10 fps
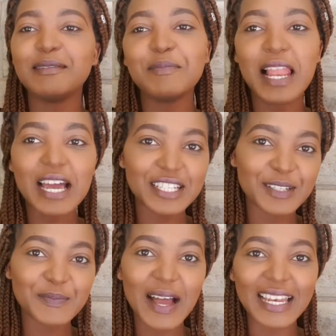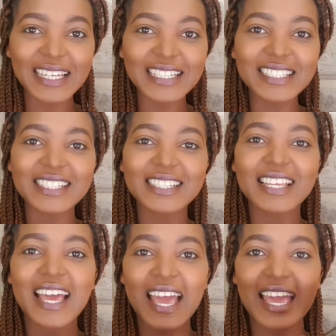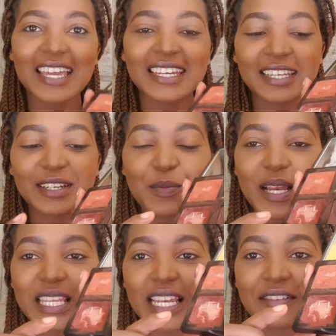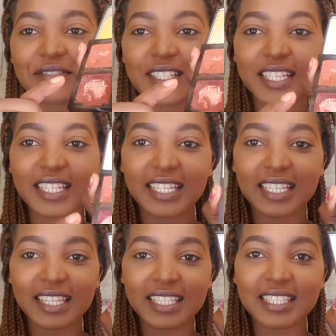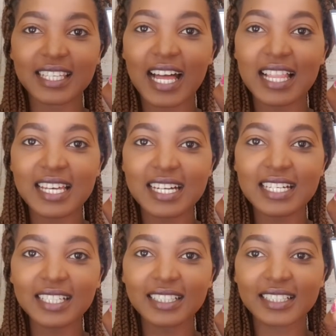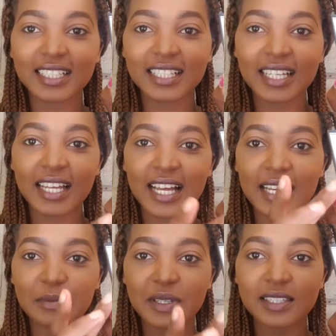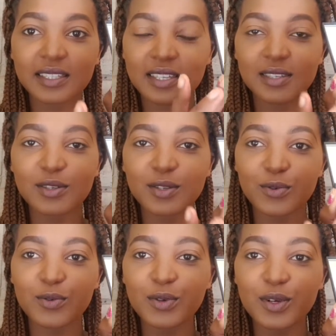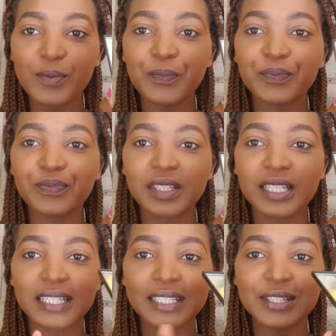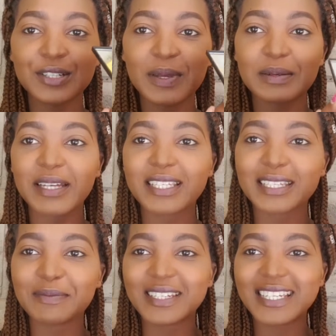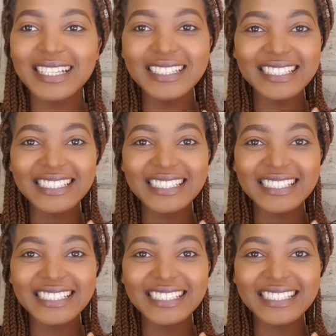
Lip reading: blush palette, and I normally love taking this color. I mix these two, don't mind my chipped nail.